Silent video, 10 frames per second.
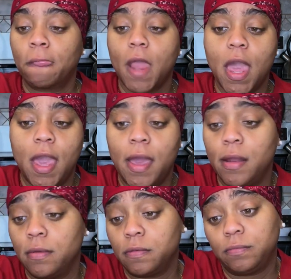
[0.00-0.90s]

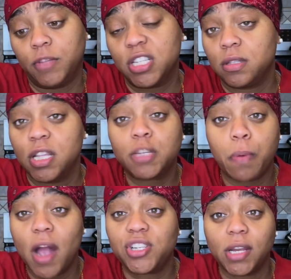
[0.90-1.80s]
And this
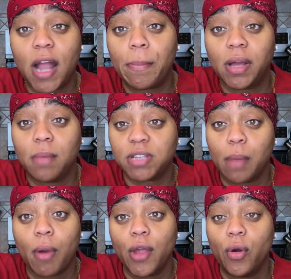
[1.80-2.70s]
project now becomes our
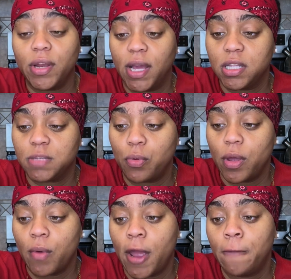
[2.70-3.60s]
priority point,
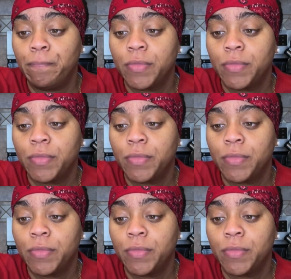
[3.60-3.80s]
right?